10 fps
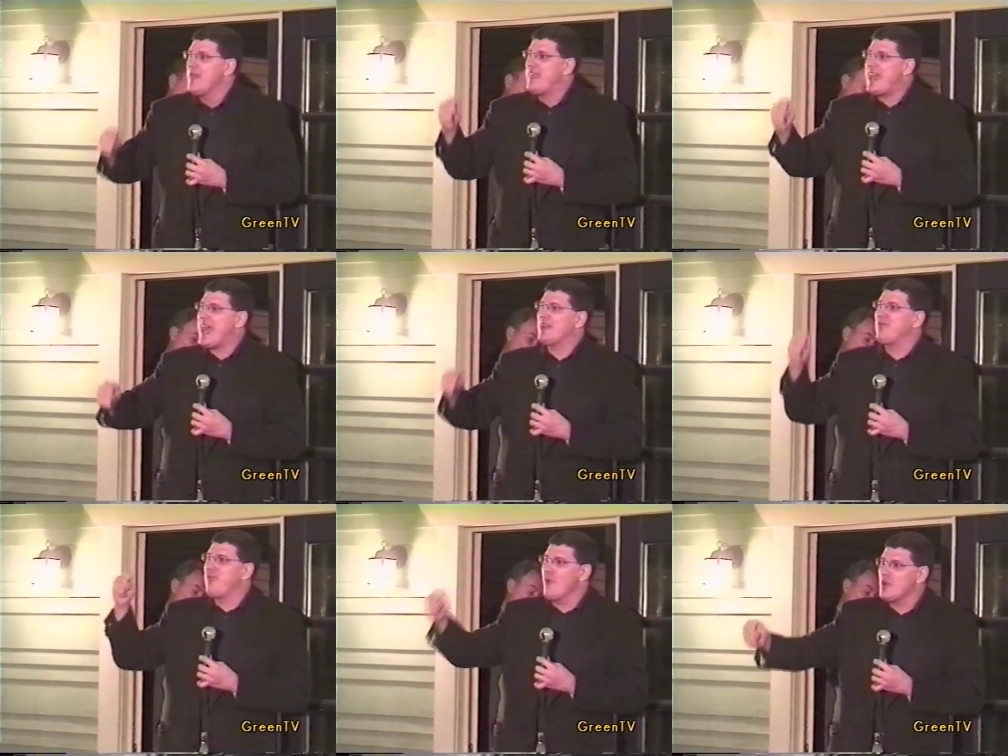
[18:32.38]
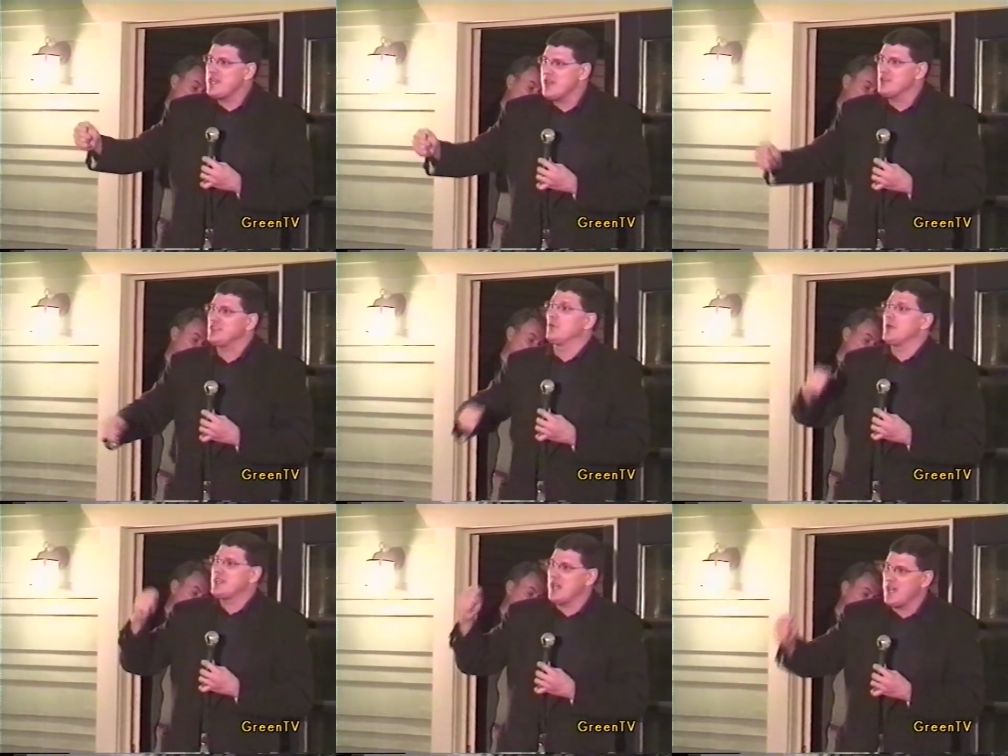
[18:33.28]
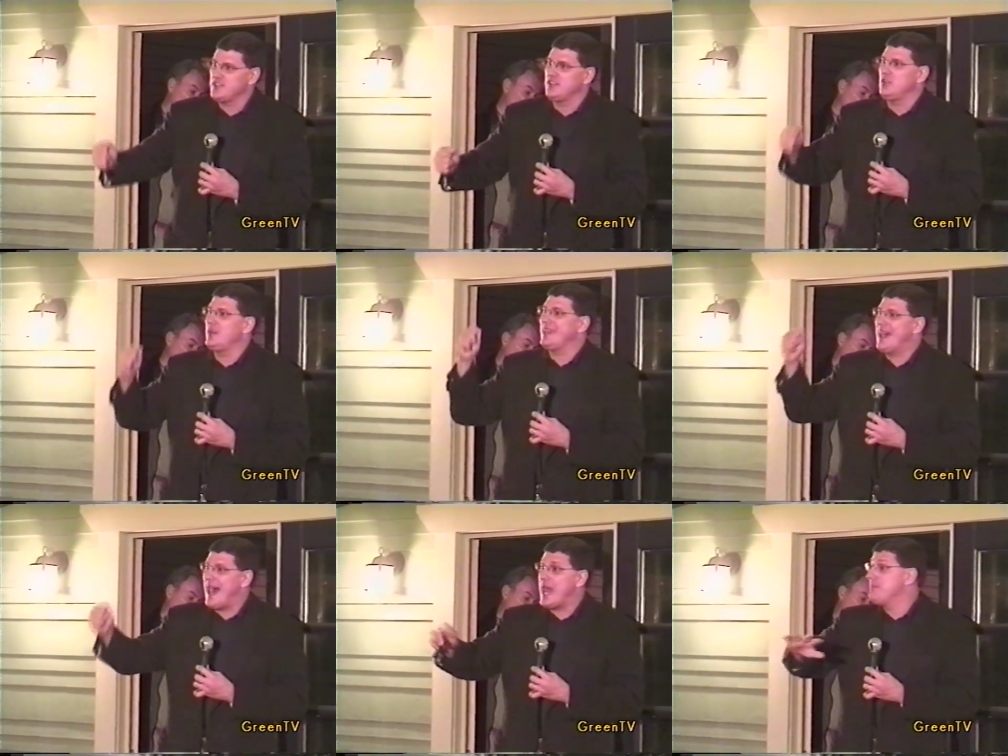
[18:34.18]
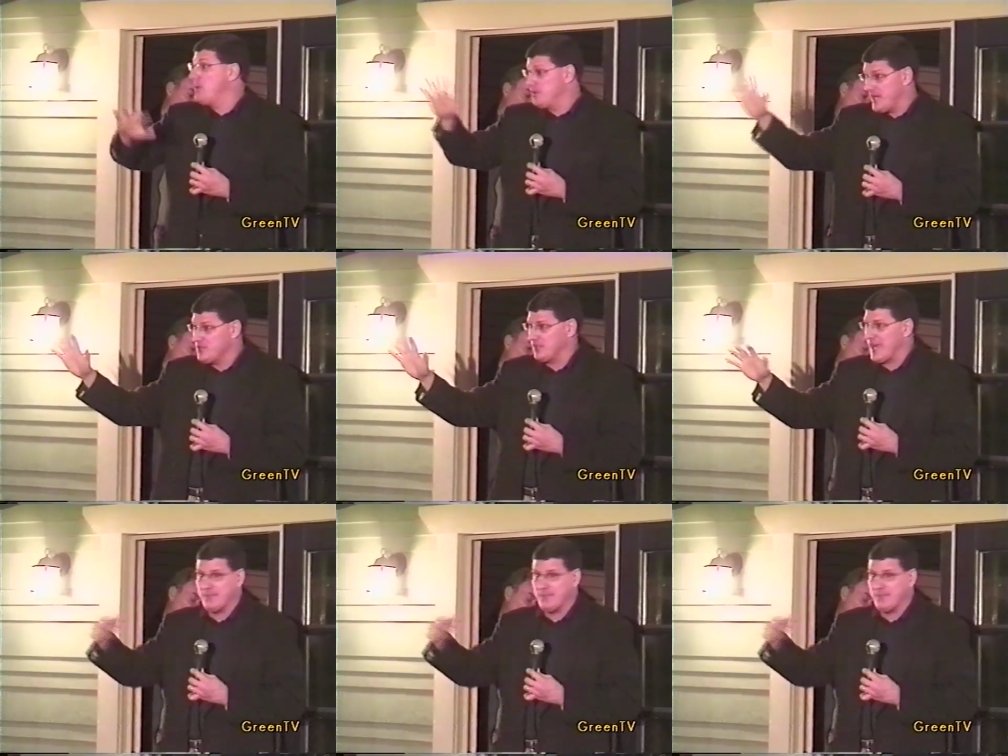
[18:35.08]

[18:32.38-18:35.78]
They had four years to reconstitute it and hide, potentially.